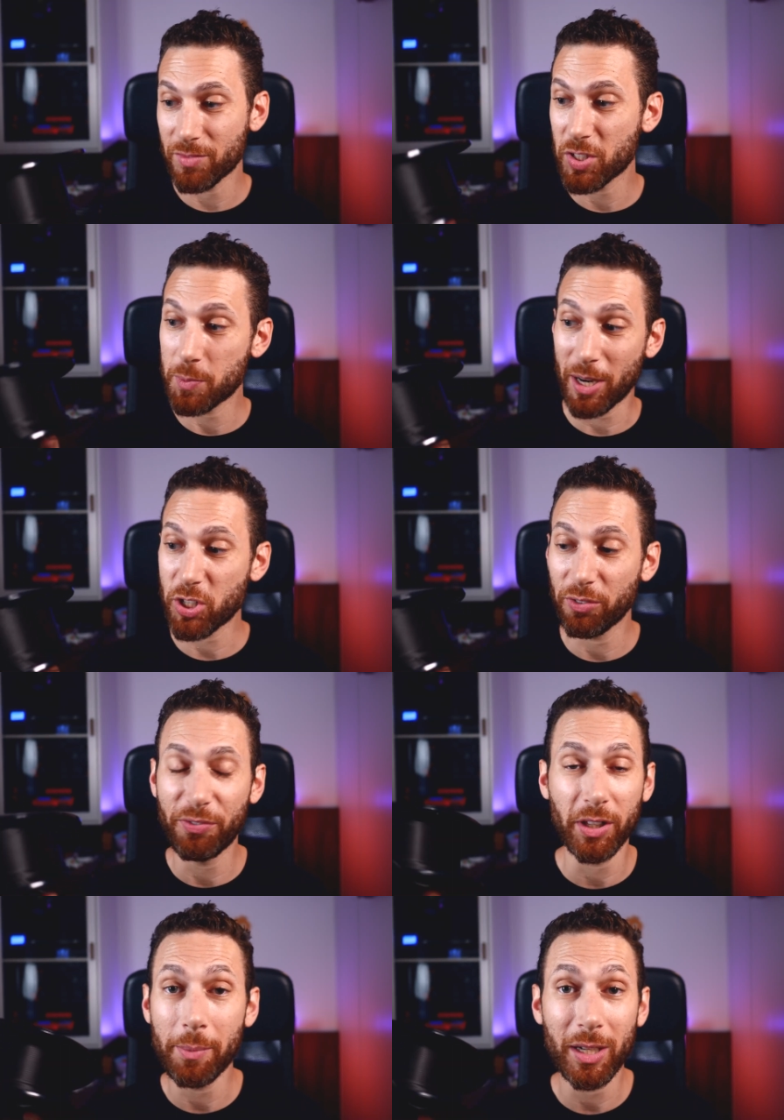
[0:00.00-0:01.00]
special
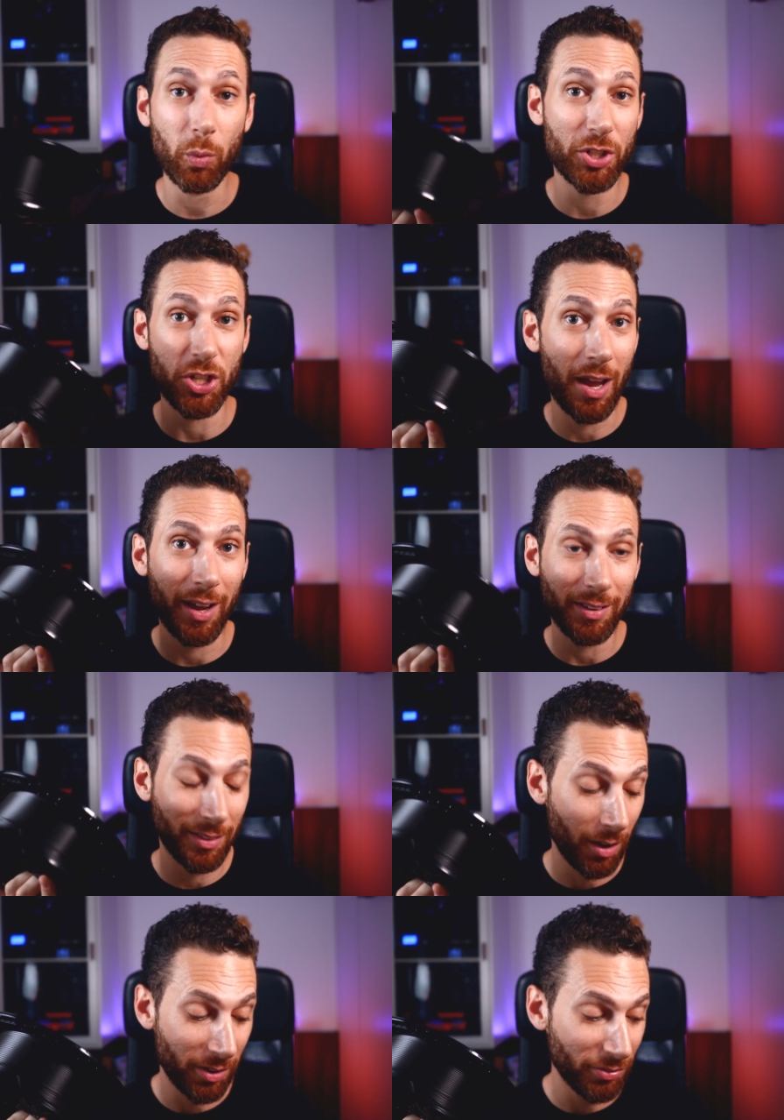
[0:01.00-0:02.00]
filament, which not a
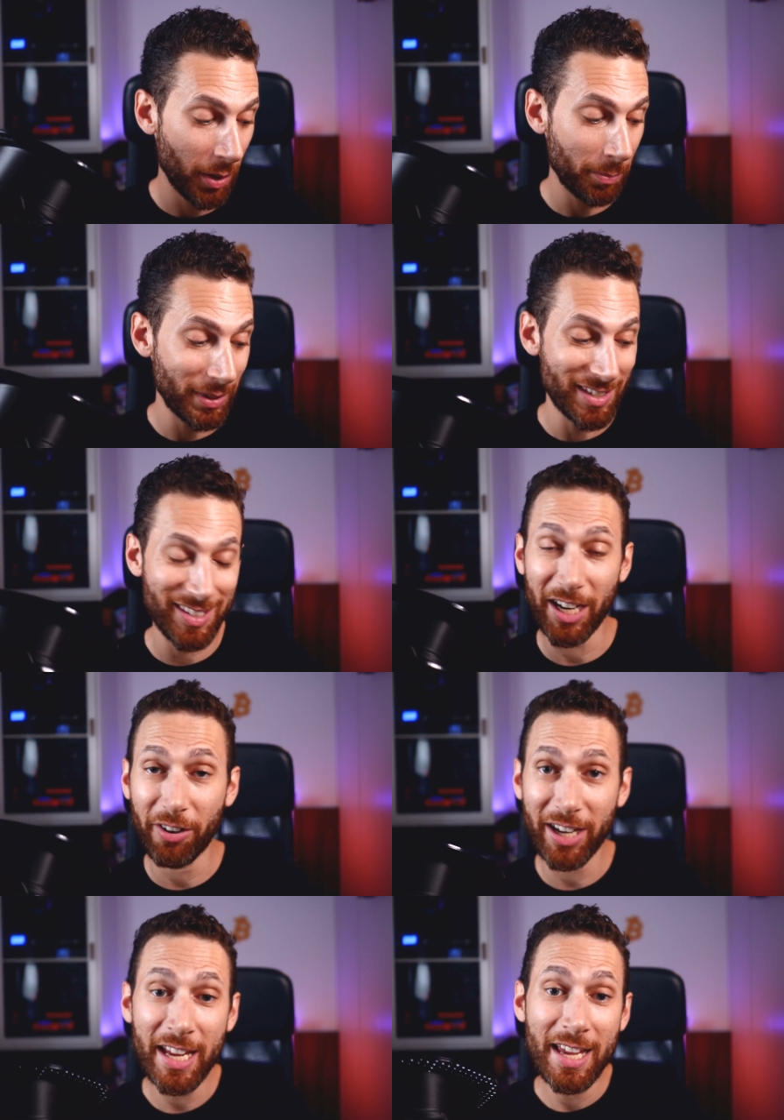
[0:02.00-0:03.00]
lot of companies
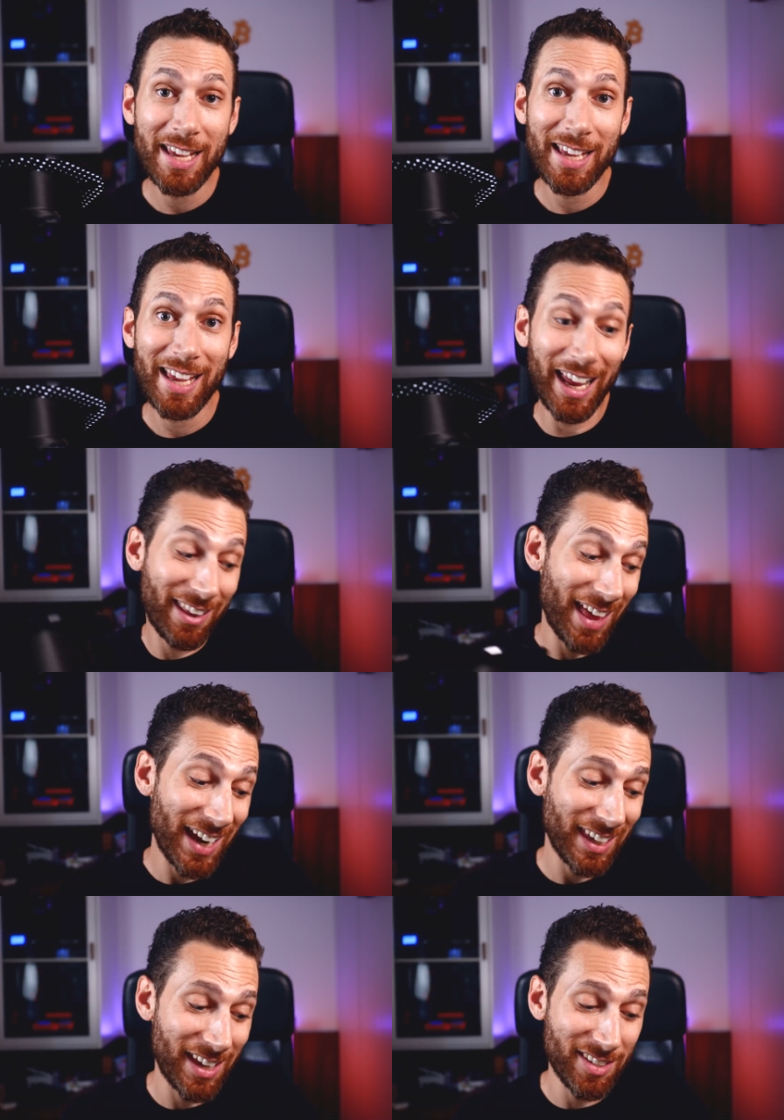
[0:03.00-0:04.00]
carry. And in
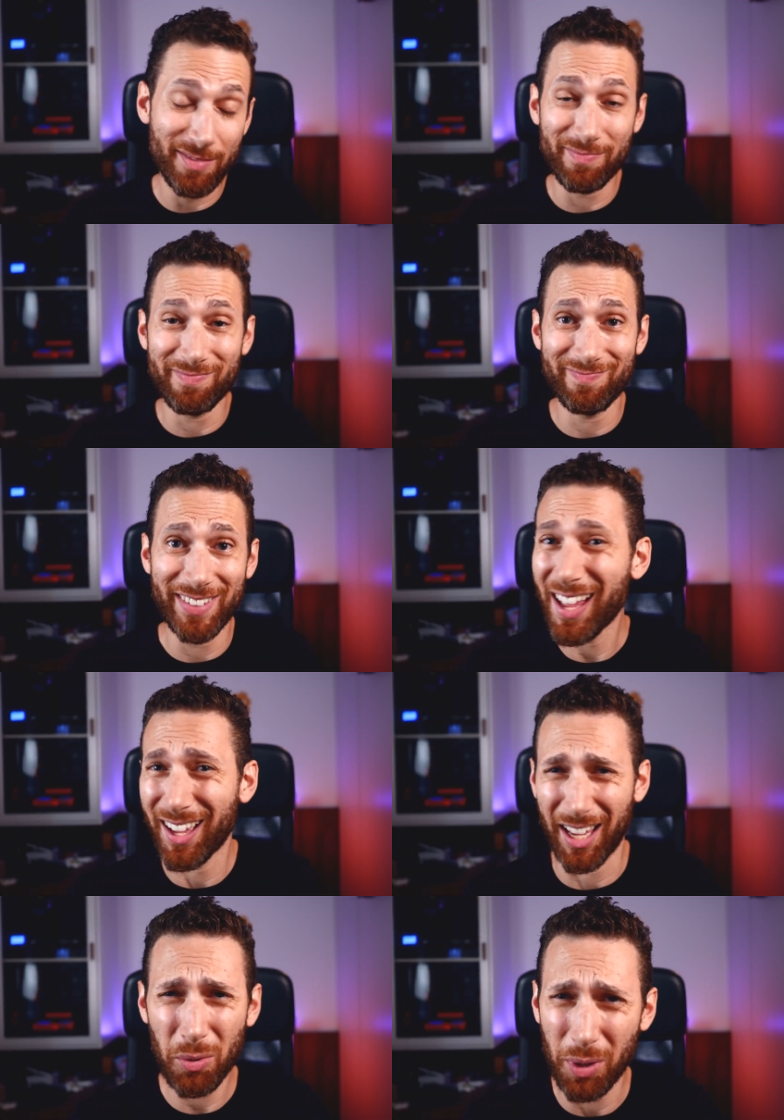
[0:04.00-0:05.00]
that case, yeah,
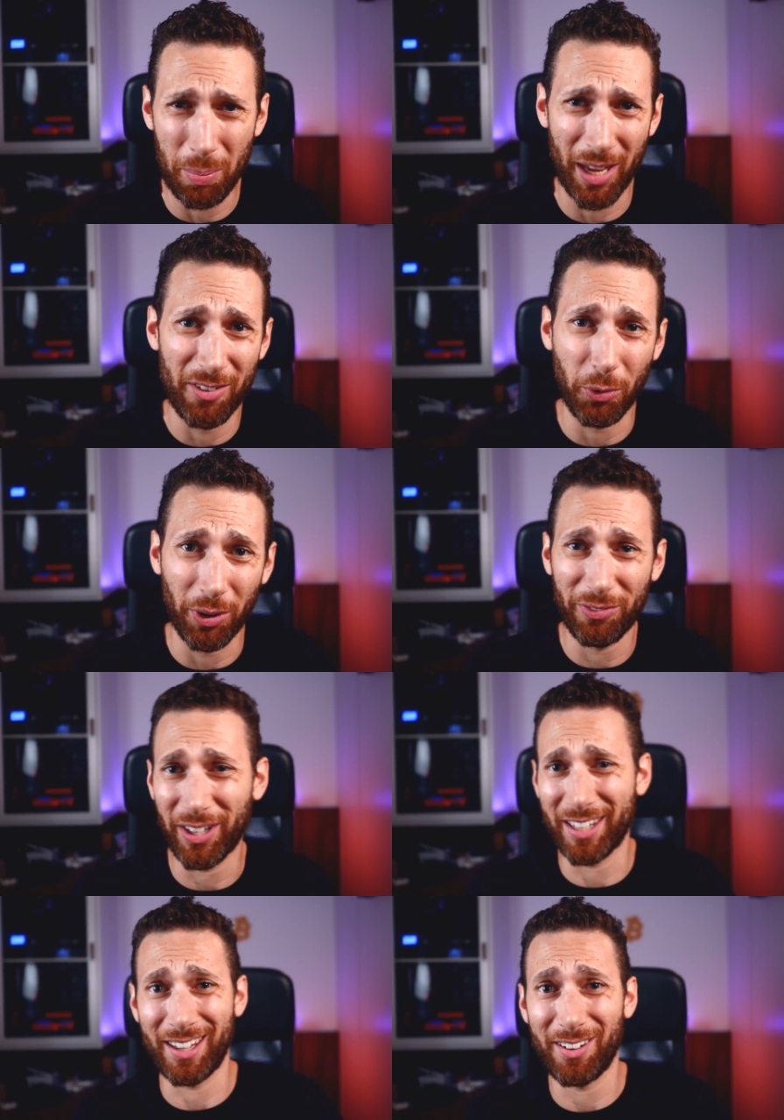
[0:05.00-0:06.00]
I don't want to pay for it
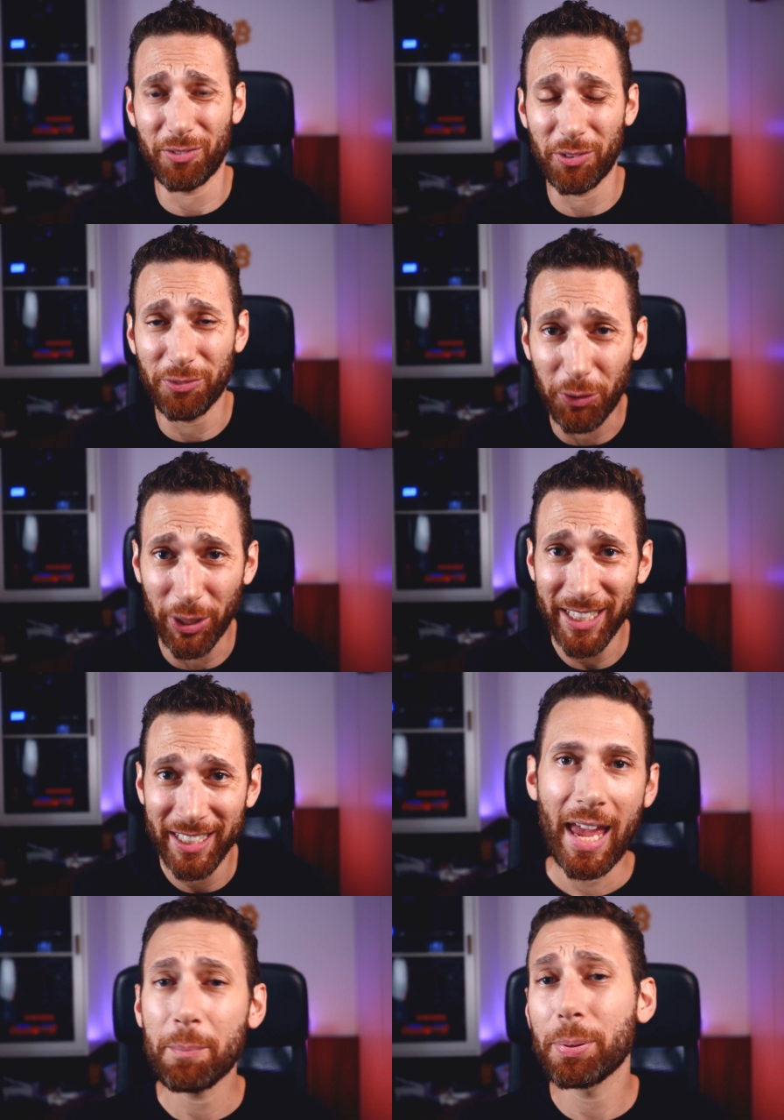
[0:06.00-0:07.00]
if I can get it for
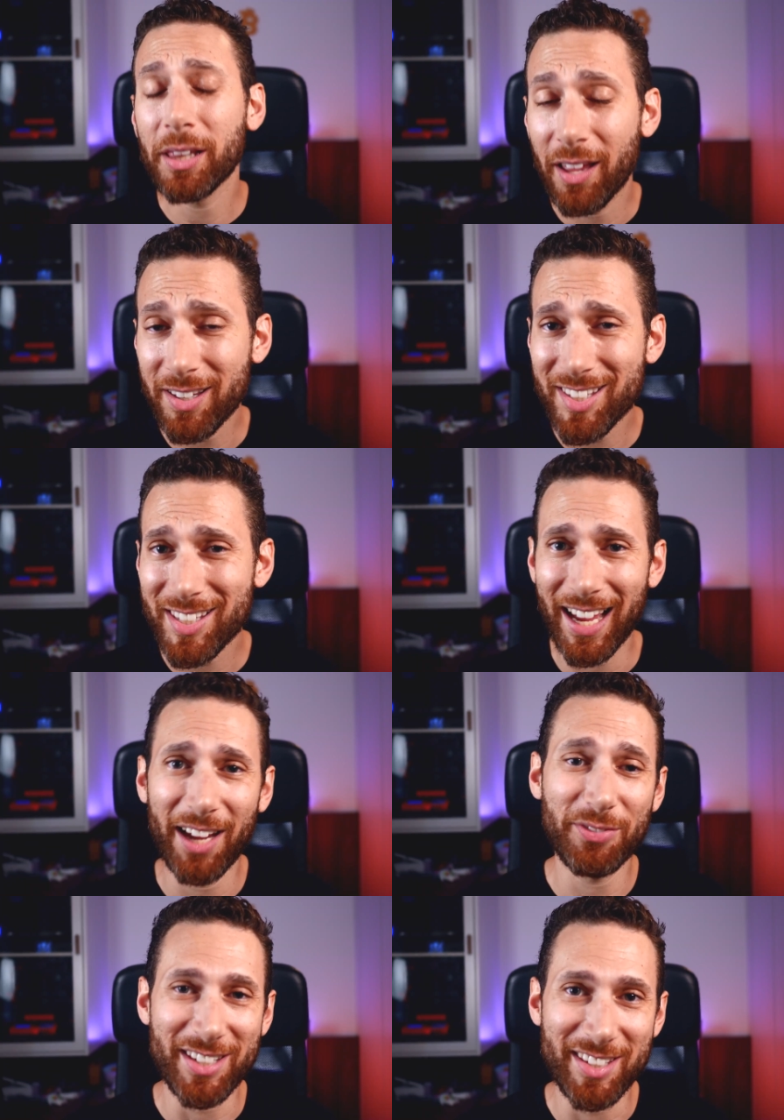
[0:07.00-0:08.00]
free. And plus, I
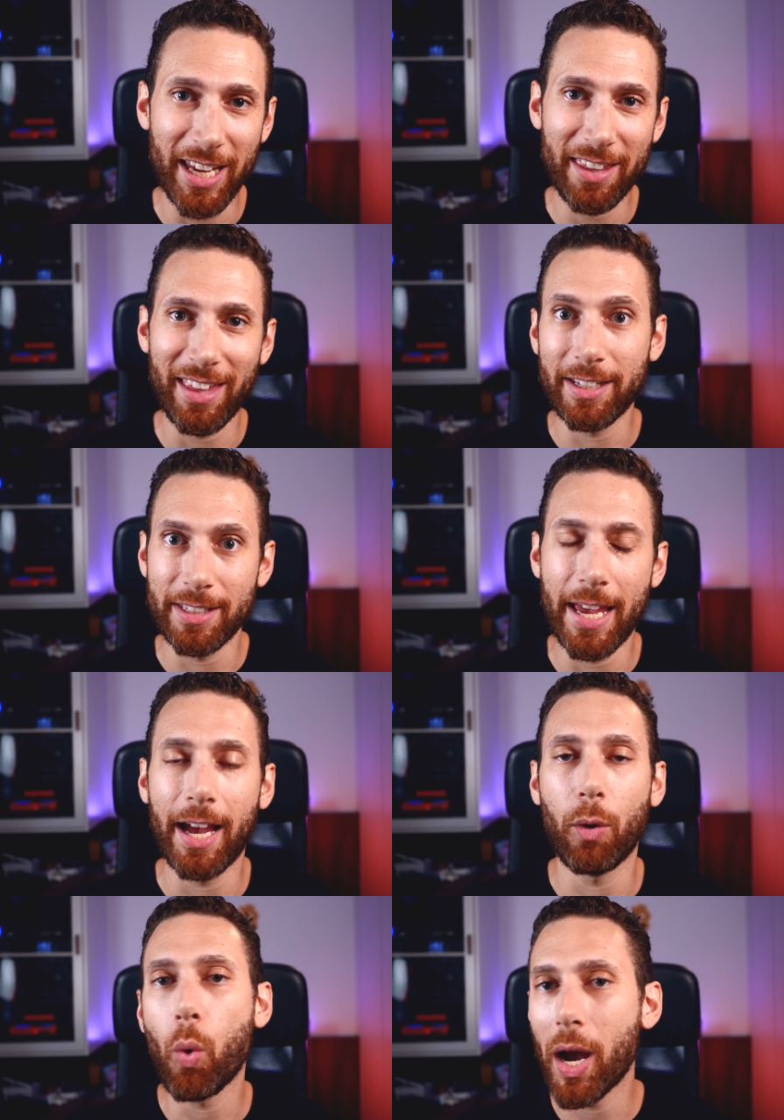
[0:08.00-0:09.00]
have to say that,
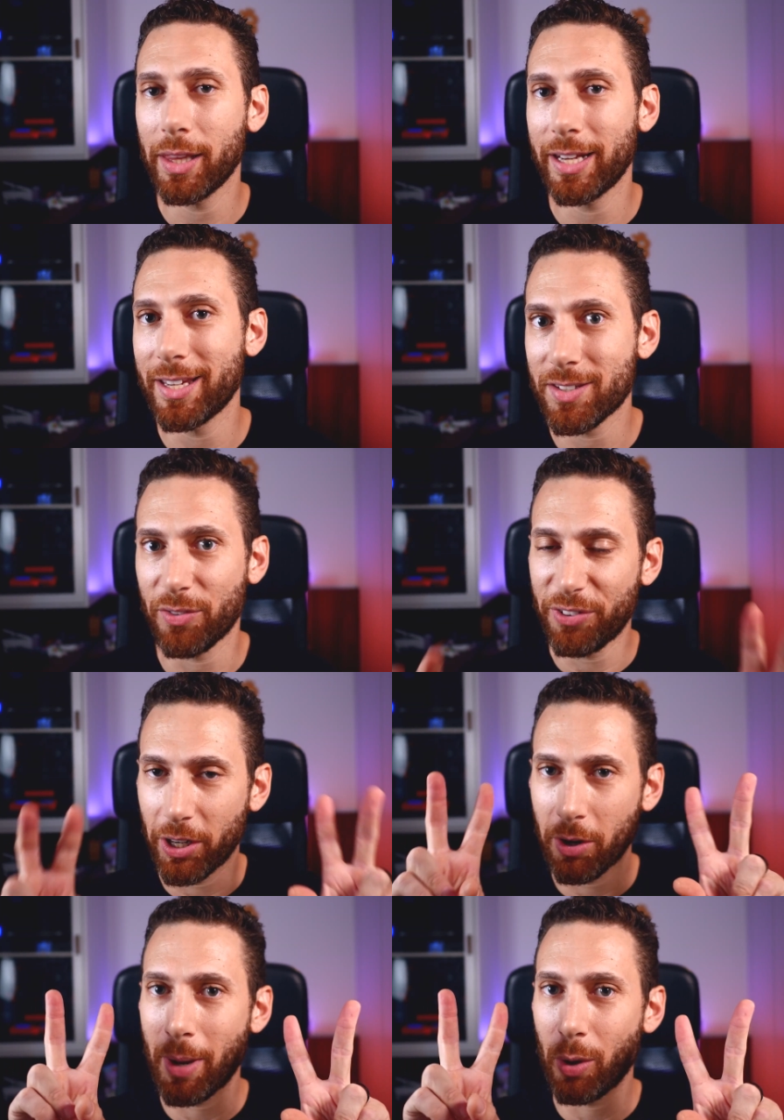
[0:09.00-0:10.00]
yeah, while it is a
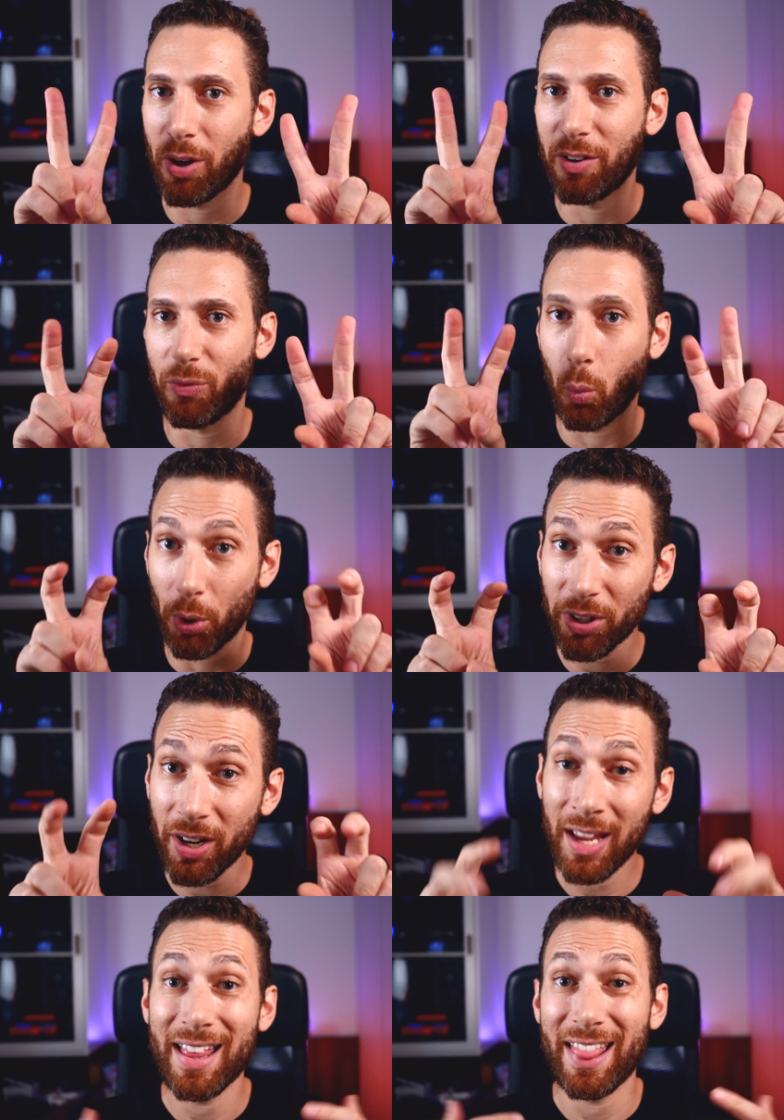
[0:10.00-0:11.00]
fair amount of work,